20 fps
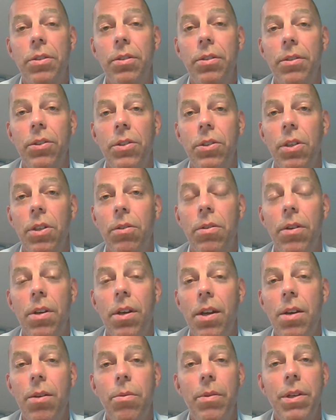So
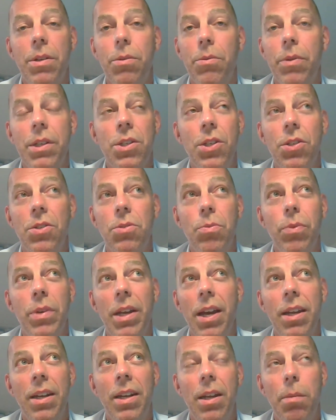we
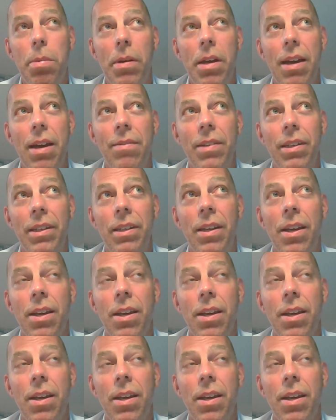end up having,